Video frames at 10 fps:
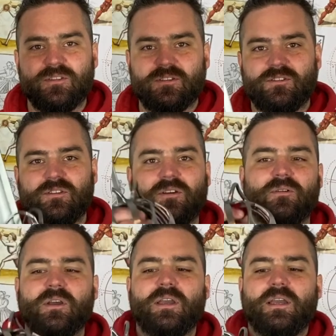And
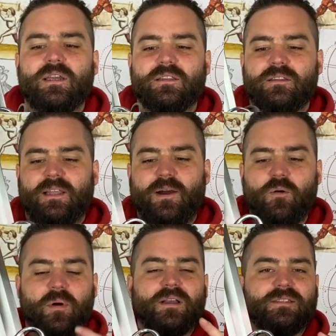so
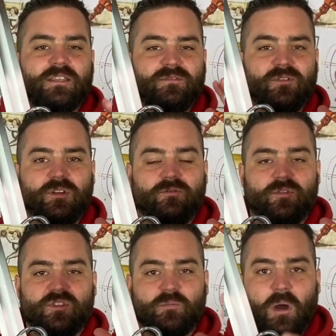our baskets for
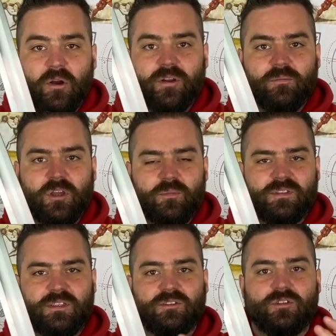sparring
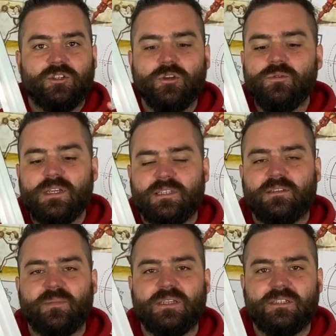purposes do need
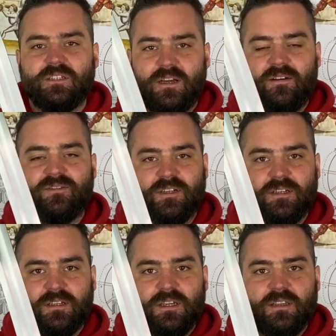to be
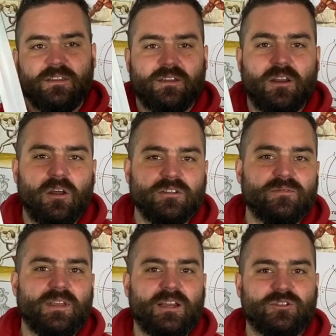tougher than a lot
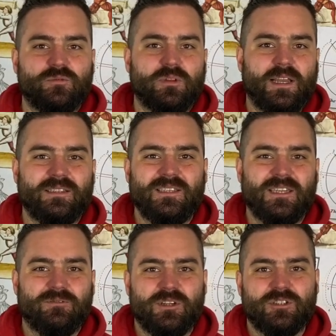of the actual
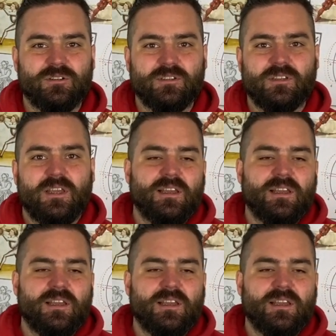antique originals.